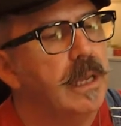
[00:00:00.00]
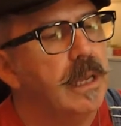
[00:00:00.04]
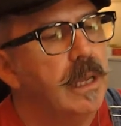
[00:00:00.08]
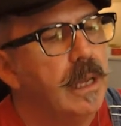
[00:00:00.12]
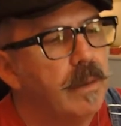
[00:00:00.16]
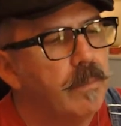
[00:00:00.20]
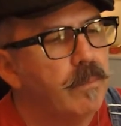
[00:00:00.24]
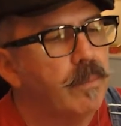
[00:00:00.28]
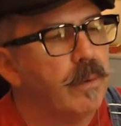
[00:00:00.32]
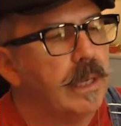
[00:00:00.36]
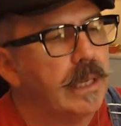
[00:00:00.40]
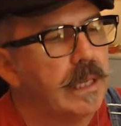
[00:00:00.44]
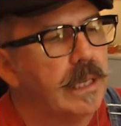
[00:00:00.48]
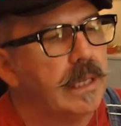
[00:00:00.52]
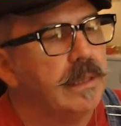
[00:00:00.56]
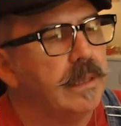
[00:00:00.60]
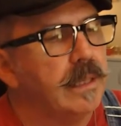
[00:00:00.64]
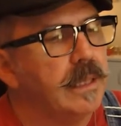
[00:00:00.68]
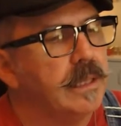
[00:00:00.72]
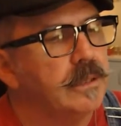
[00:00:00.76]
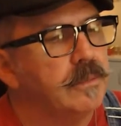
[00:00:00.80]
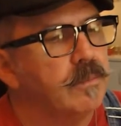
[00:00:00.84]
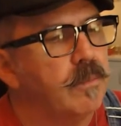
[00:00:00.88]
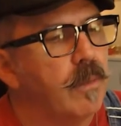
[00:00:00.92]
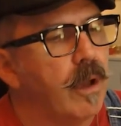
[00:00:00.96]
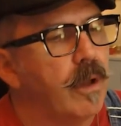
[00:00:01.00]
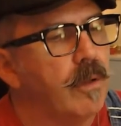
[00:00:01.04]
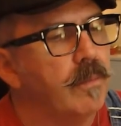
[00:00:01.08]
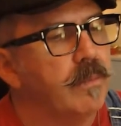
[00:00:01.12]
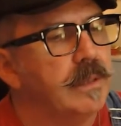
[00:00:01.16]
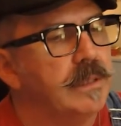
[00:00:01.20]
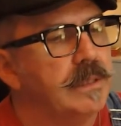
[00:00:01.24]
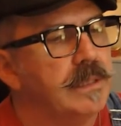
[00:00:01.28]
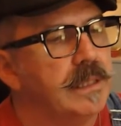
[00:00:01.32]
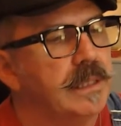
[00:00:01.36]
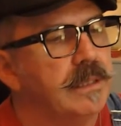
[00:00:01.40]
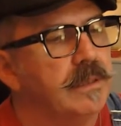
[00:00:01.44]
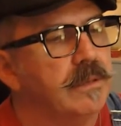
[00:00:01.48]
Bringing these
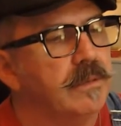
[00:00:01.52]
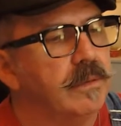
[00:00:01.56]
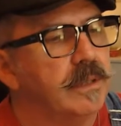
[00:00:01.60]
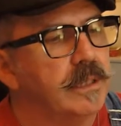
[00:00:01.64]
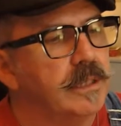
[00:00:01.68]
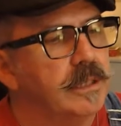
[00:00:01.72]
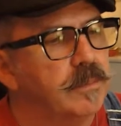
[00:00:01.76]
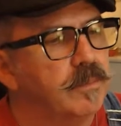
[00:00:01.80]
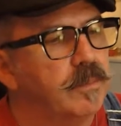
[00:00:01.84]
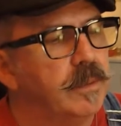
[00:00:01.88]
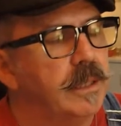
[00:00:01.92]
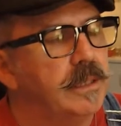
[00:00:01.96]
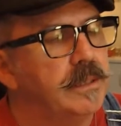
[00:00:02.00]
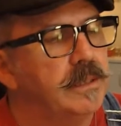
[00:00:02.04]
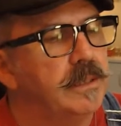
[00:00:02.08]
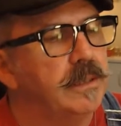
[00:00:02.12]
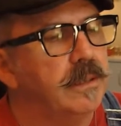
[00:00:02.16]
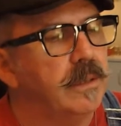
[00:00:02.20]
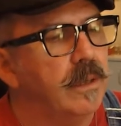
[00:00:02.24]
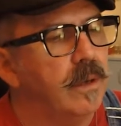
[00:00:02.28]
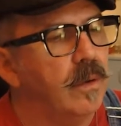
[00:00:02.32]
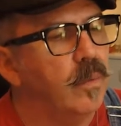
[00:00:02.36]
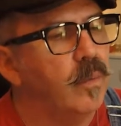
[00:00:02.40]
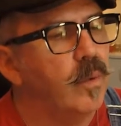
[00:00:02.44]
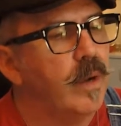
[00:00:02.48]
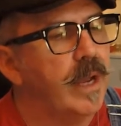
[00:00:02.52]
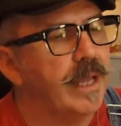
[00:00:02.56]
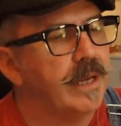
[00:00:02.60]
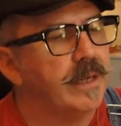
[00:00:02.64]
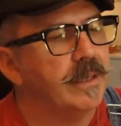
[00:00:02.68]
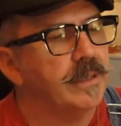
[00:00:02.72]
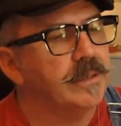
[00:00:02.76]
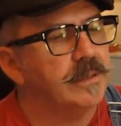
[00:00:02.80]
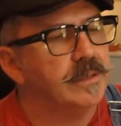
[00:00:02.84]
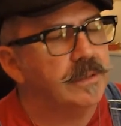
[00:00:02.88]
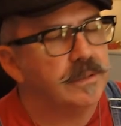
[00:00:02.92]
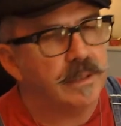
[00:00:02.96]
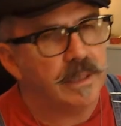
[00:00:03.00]
moments into explicit
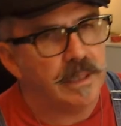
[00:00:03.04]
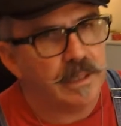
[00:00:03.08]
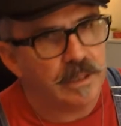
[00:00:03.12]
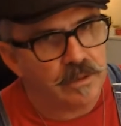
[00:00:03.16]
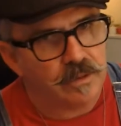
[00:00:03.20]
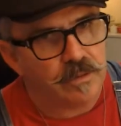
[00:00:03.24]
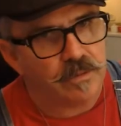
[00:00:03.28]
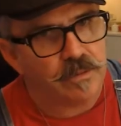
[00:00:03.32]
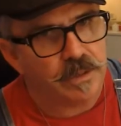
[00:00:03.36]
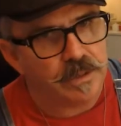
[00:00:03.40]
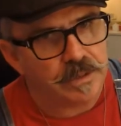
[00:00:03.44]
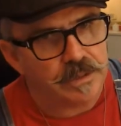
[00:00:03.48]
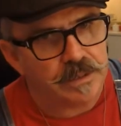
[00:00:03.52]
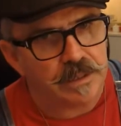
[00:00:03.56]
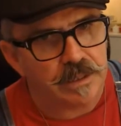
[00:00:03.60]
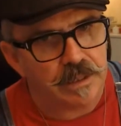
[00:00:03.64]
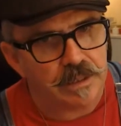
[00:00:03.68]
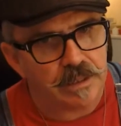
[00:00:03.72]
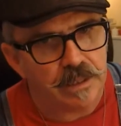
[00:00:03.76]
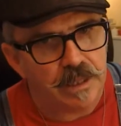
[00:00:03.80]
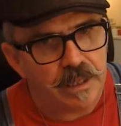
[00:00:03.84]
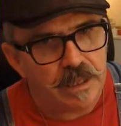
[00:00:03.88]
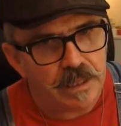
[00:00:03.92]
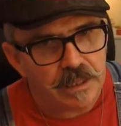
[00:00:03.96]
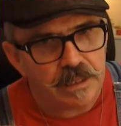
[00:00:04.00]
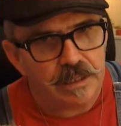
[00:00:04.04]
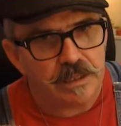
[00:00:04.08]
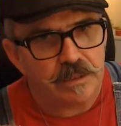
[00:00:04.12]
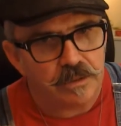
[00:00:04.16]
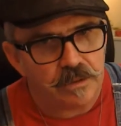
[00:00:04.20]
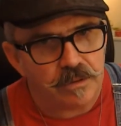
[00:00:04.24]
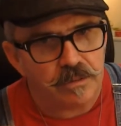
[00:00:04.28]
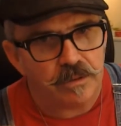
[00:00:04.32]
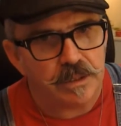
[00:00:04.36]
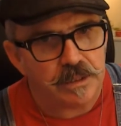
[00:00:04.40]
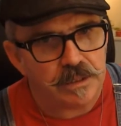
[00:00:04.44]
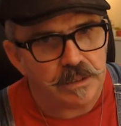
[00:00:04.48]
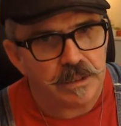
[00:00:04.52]
awareness, increasing
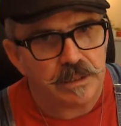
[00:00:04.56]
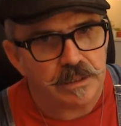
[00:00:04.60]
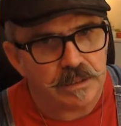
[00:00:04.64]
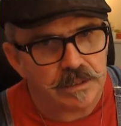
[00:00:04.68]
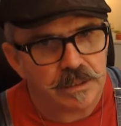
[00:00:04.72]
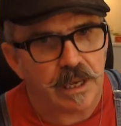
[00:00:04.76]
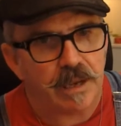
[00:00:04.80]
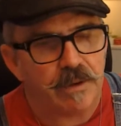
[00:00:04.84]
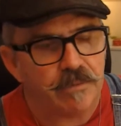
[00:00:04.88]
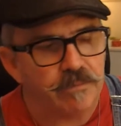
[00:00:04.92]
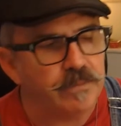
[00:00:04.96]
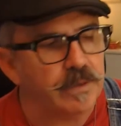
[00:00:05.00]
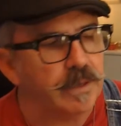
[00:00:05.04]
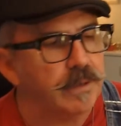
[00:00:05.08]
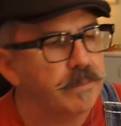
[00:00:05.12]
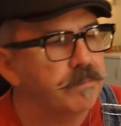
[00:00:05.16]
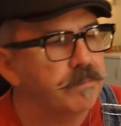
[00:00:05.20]
safety.